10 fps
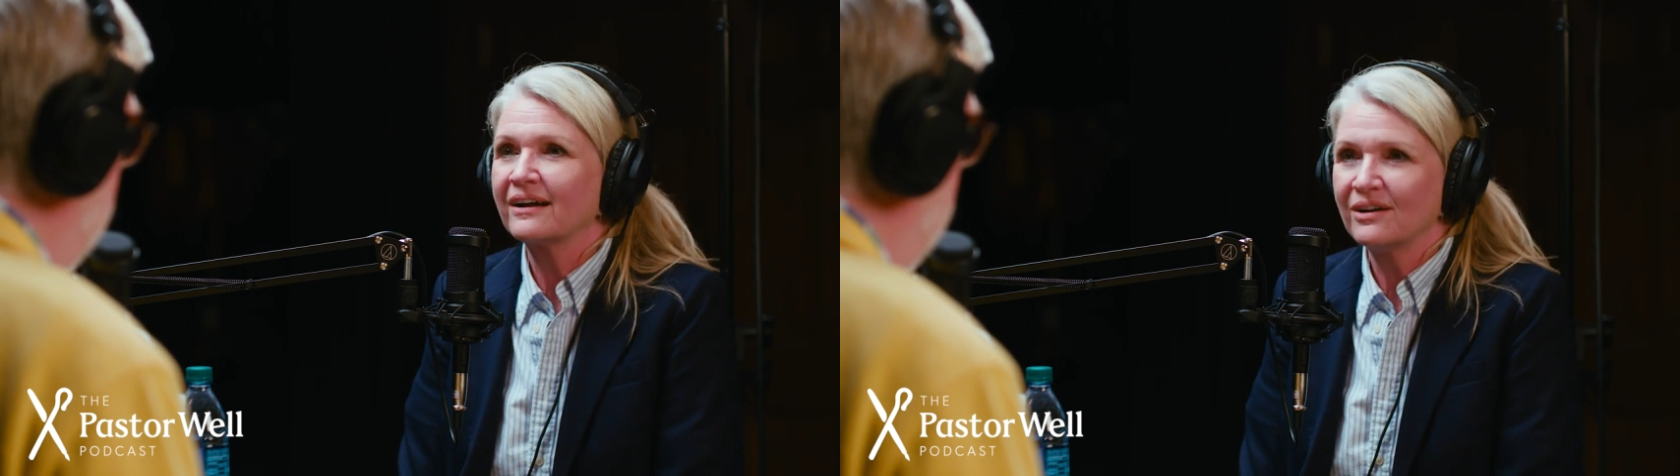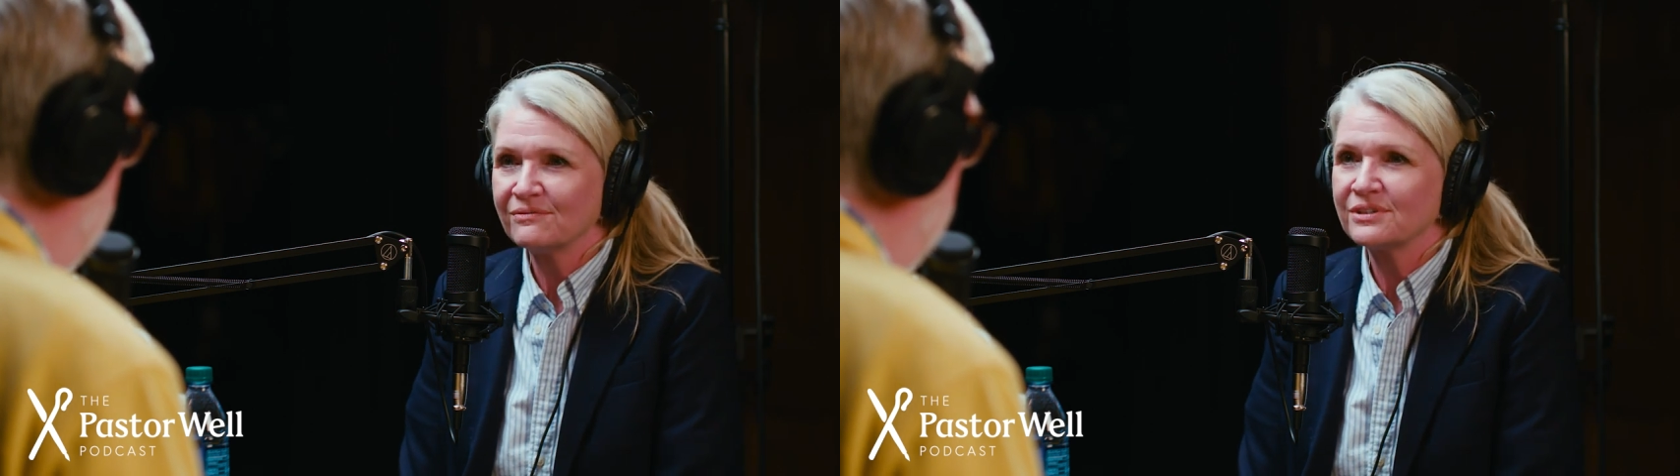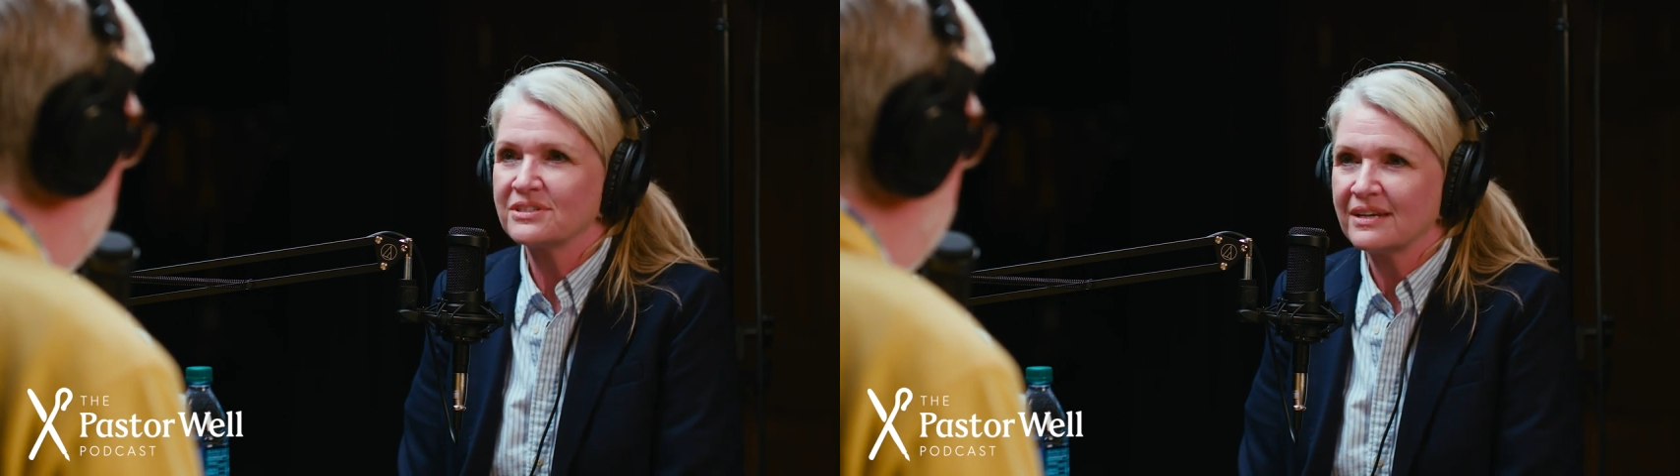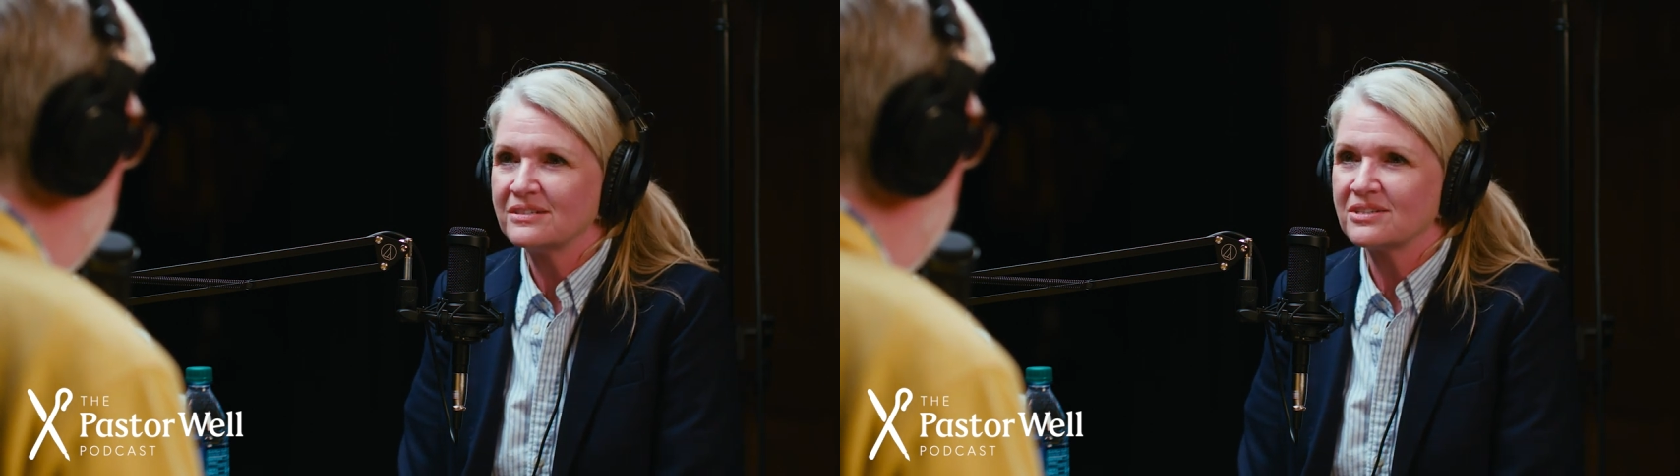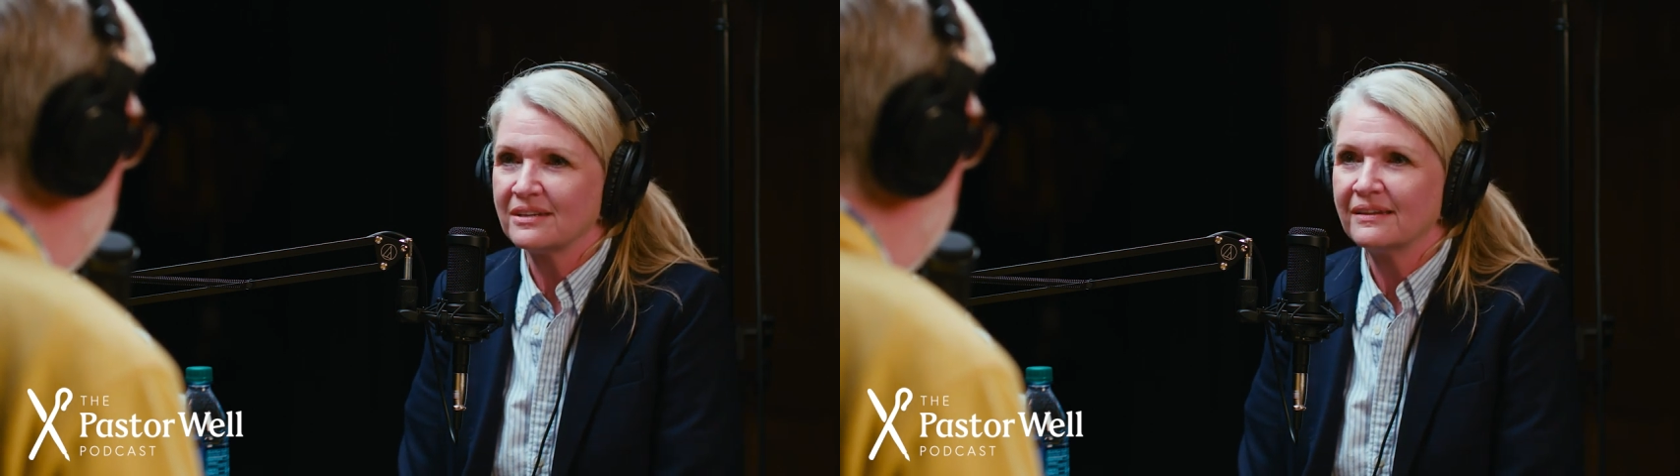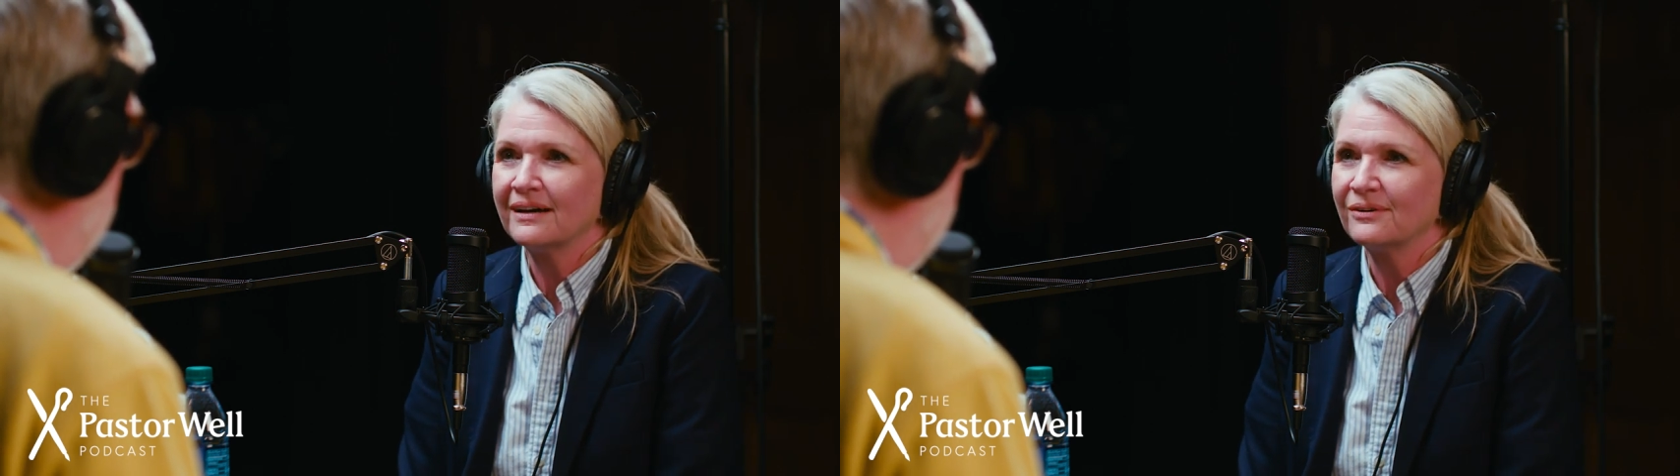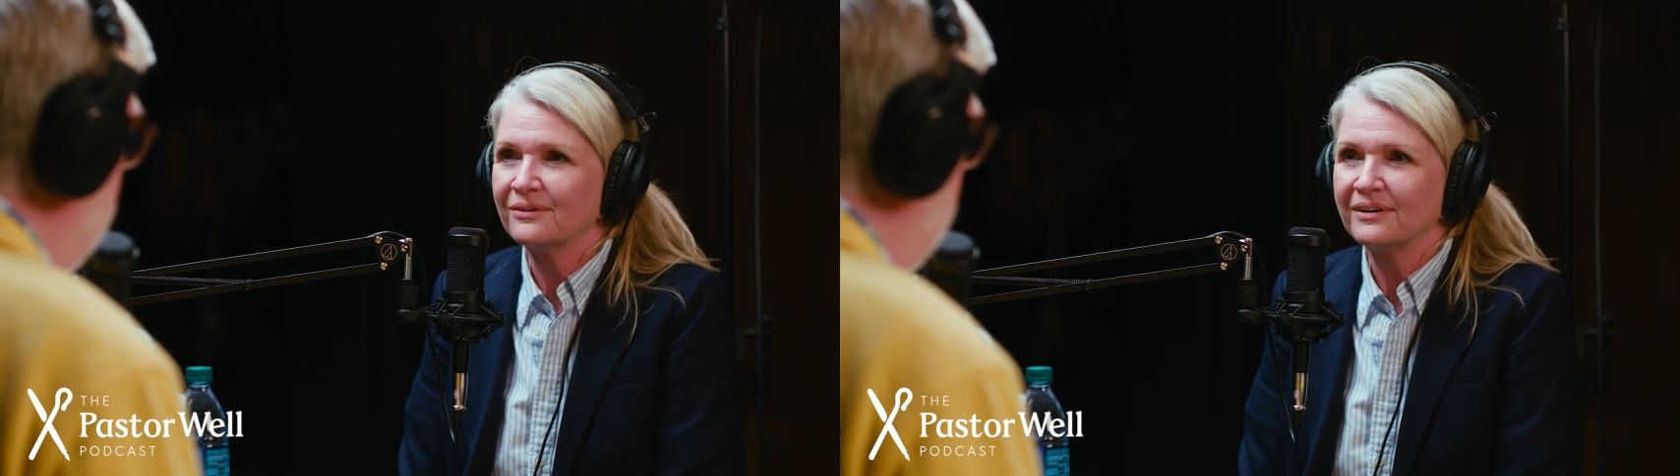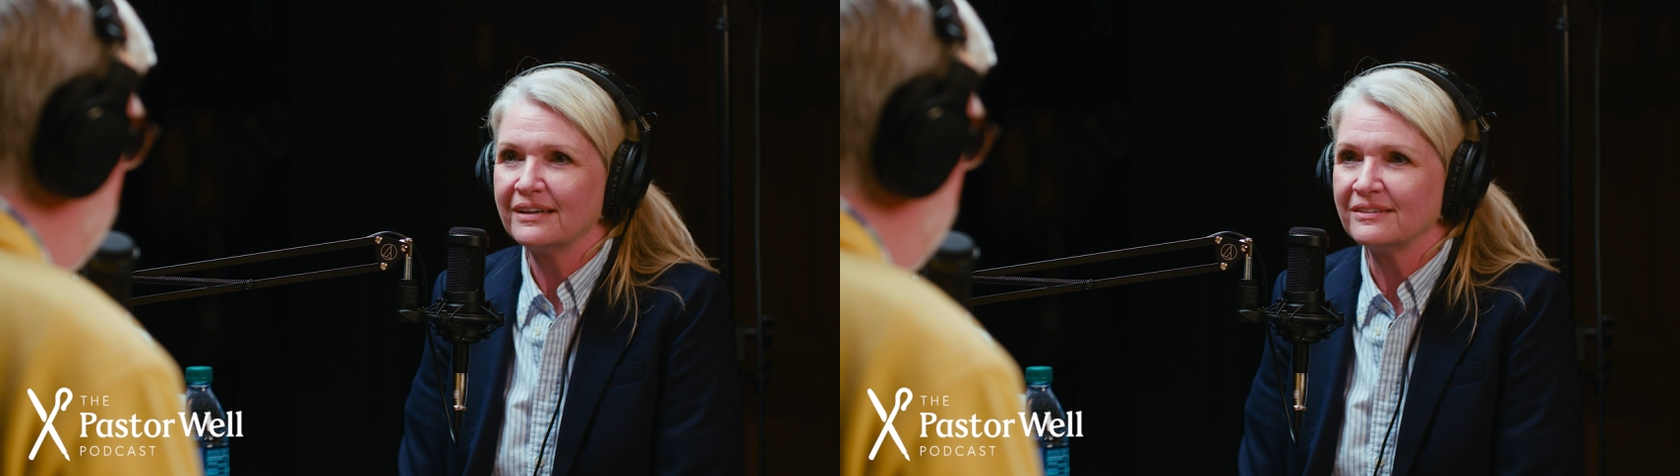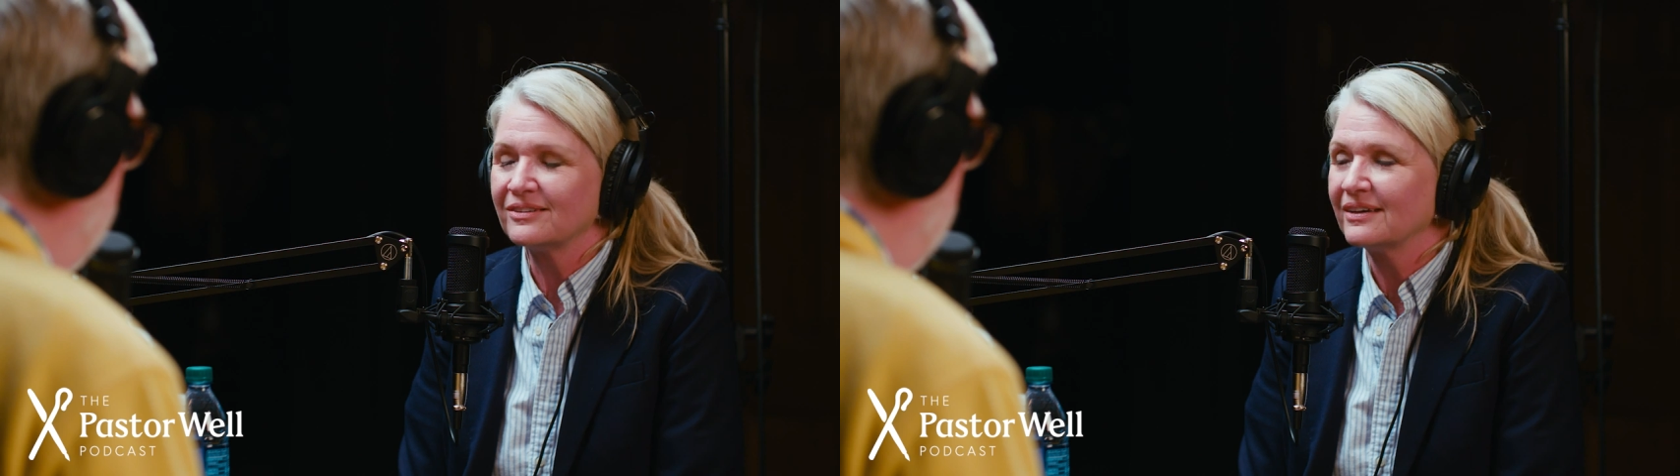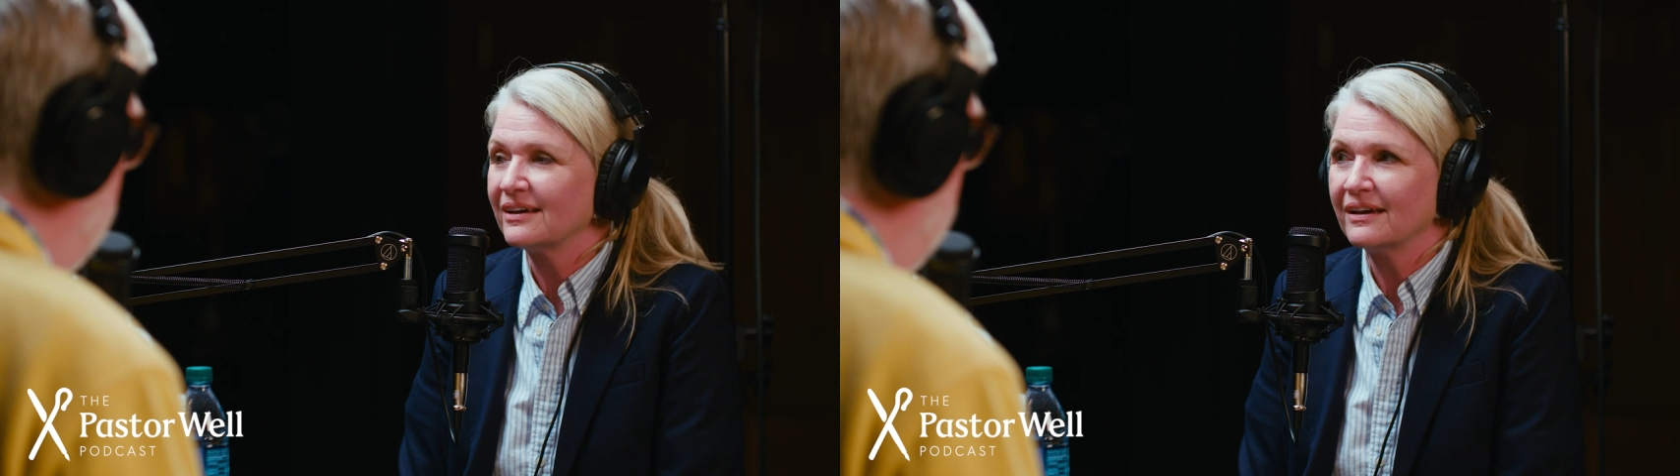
conversation though is